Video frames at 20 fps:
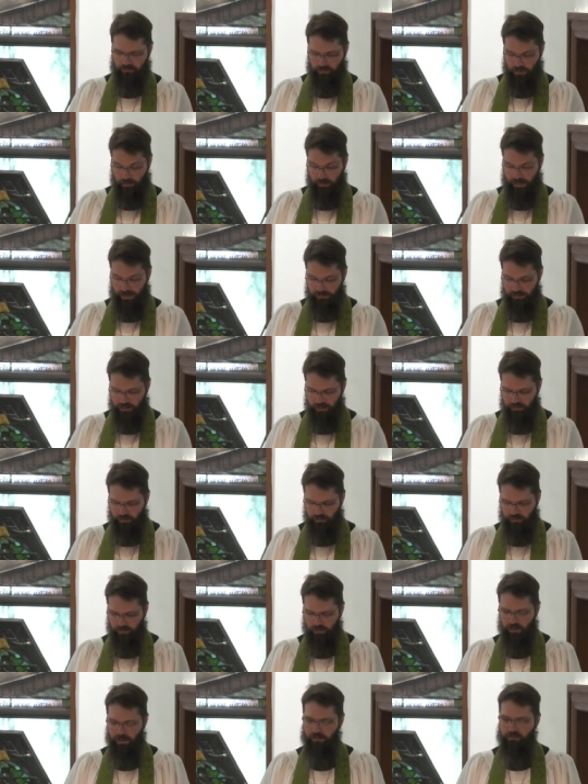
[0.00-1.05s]
the Baptist
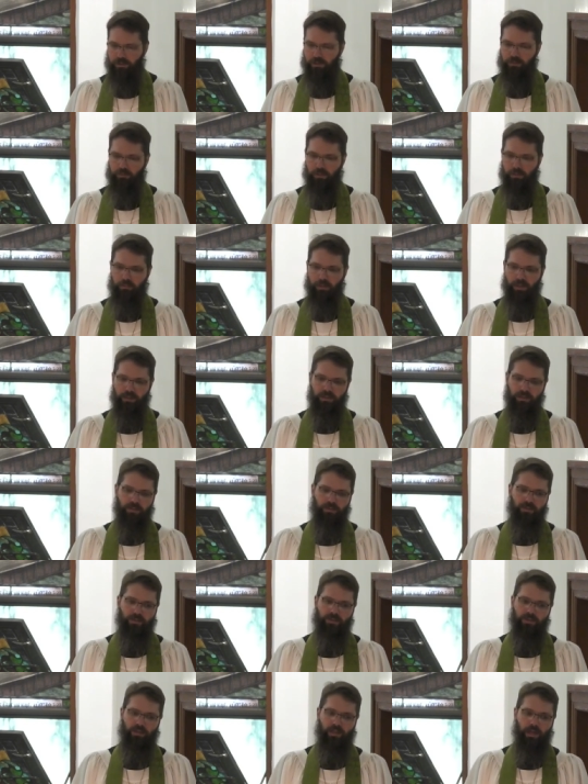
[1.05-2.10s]
before him, to
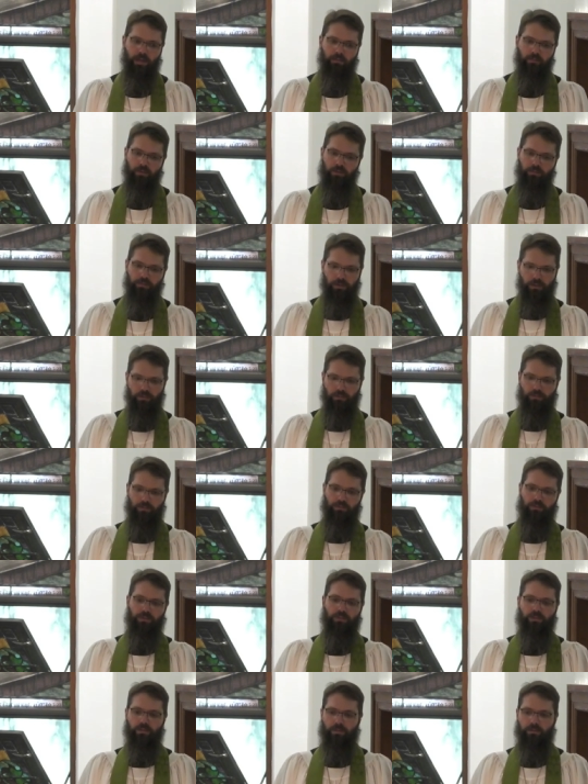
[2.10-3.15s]
repentance, they
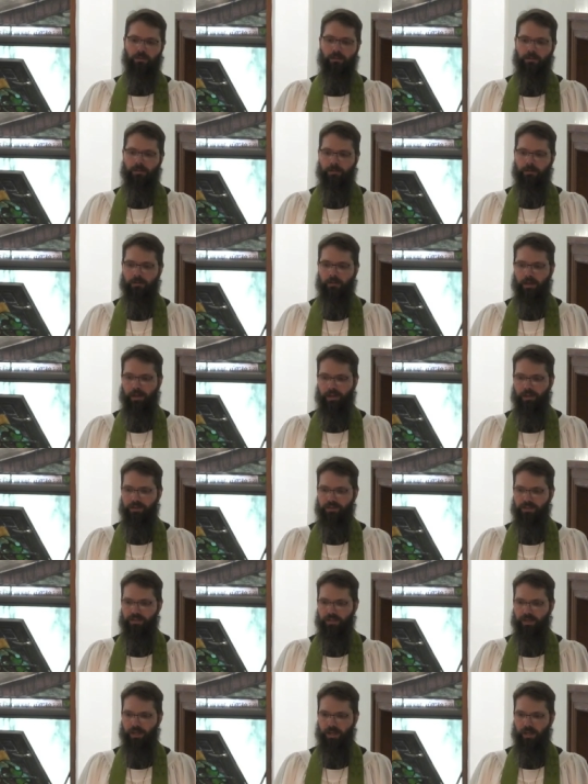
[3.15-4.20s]
refused and
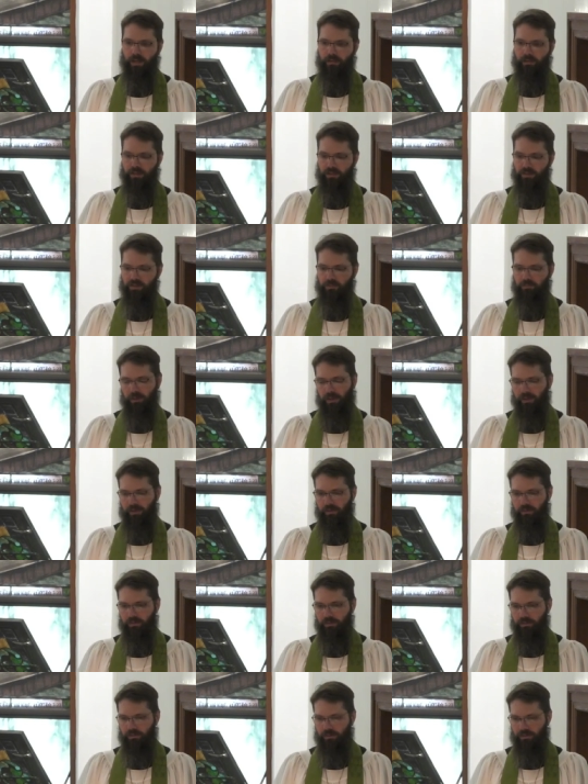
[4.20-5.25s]
instead
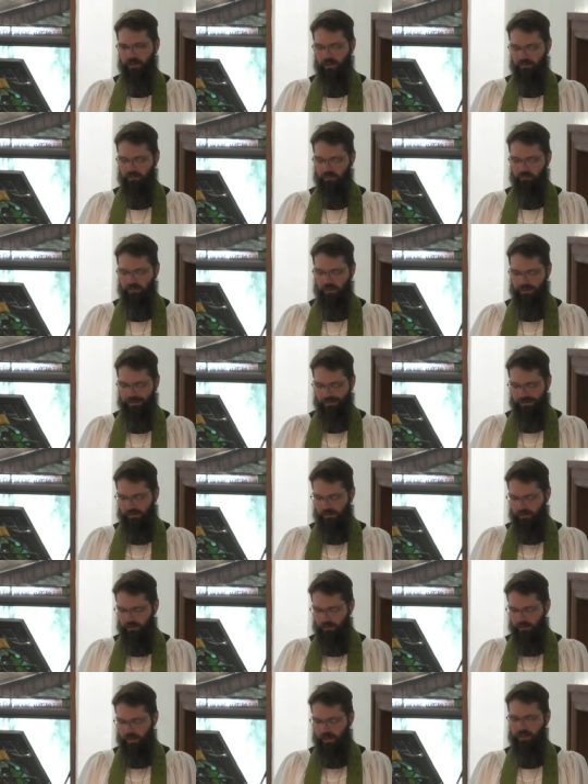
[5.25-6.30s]
conspired to have him
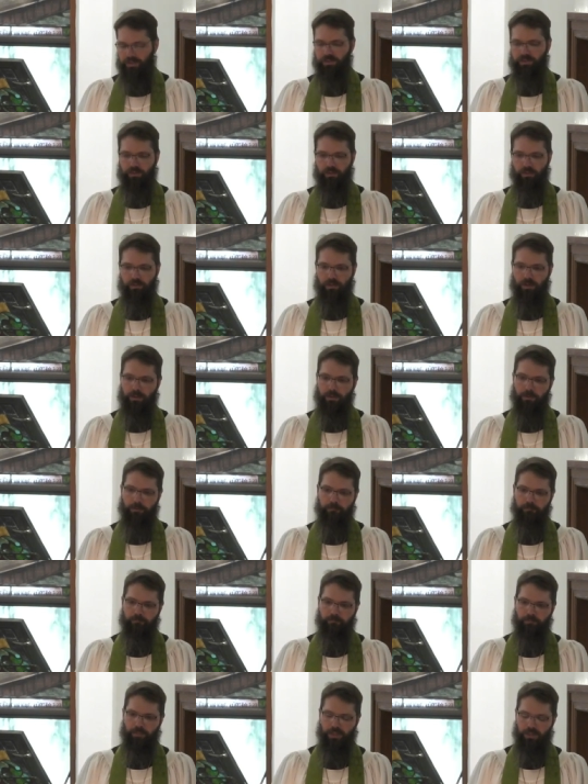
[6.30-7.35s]
executed
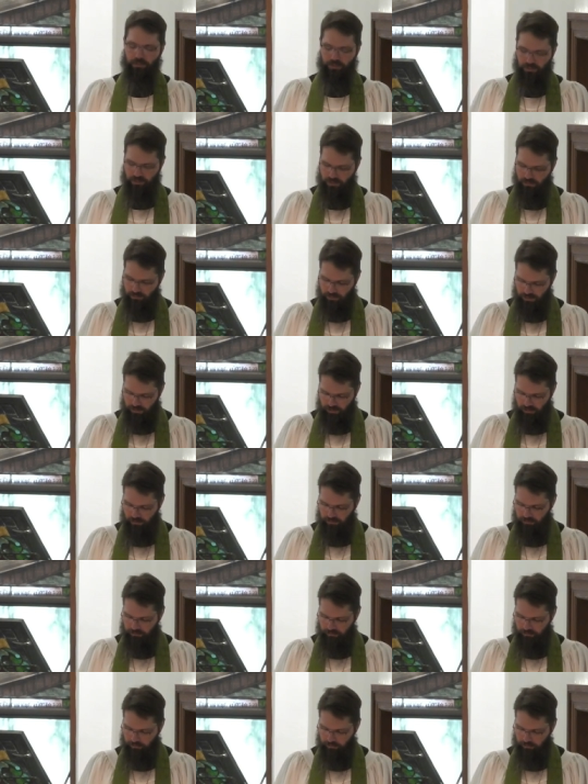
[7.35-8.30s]
by crucifixion.